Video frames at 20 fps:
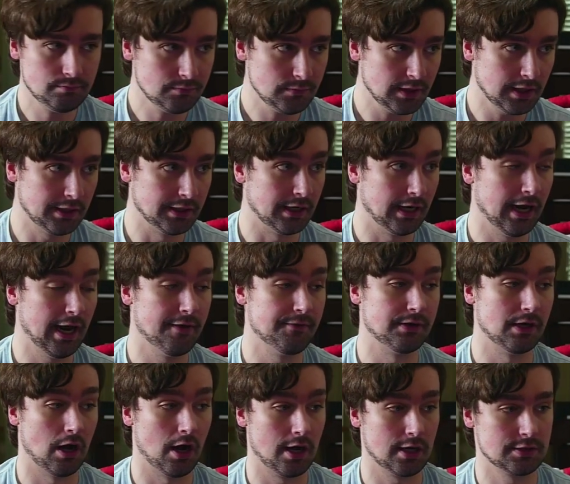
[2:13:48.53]
And then I have an
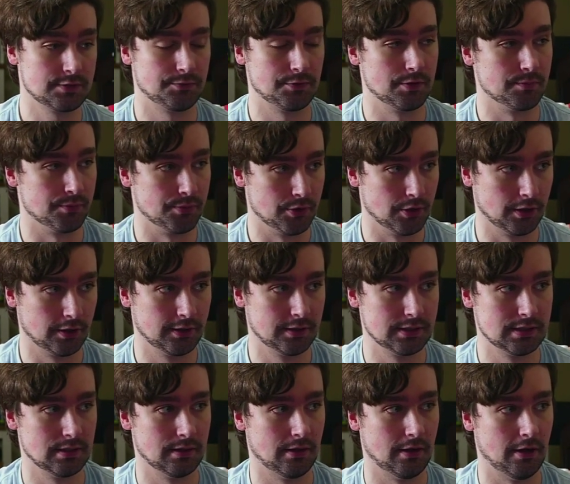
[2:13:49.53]
Oxford book
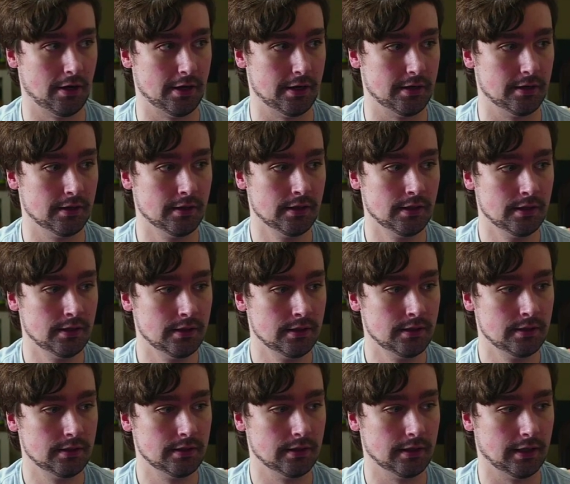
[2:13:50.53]
on
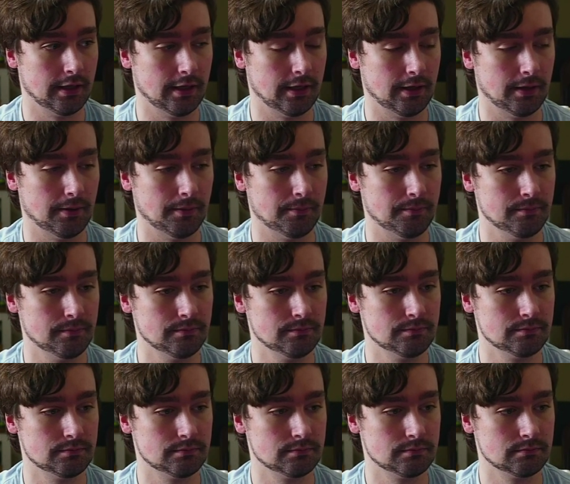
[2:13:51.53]
uh,
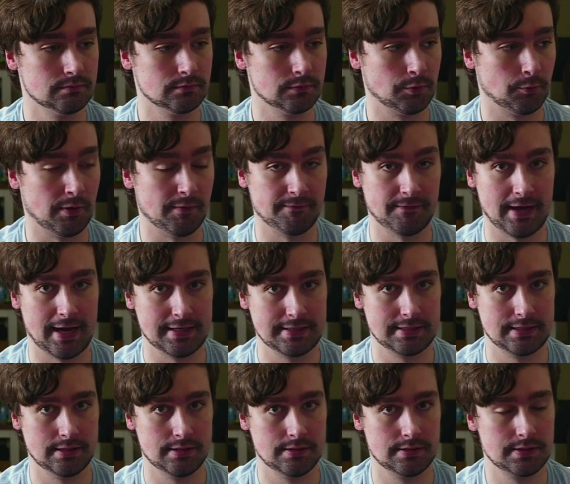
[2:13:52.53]
the
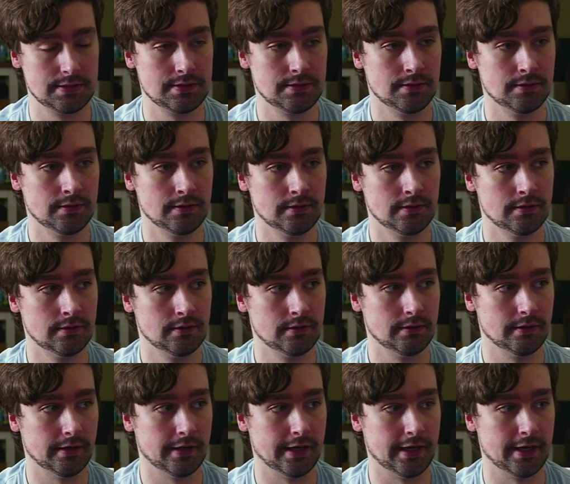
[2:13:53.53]
Ramphastids
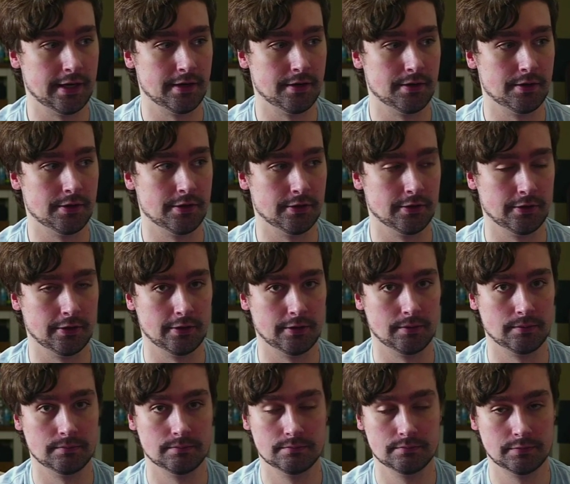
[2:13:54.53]
and their,
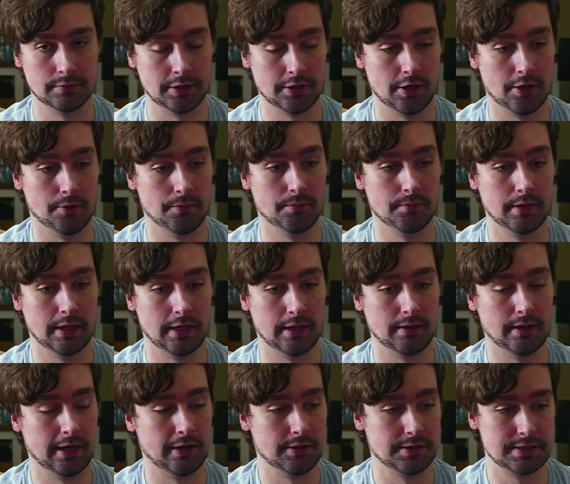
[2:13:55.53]
you know, uh,
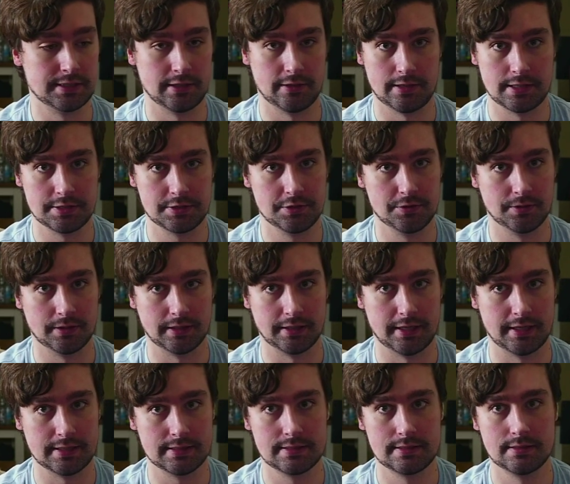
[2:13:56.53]
Aracaris
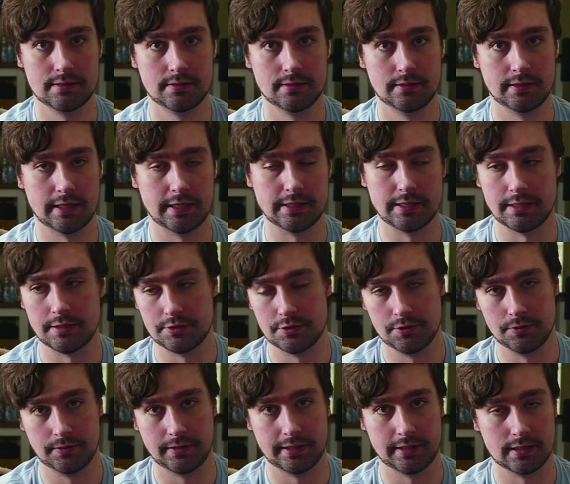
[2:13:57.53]
and then
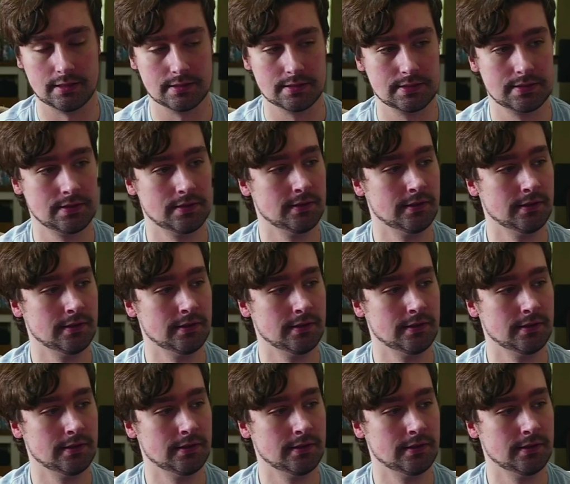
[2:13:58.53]
toucans.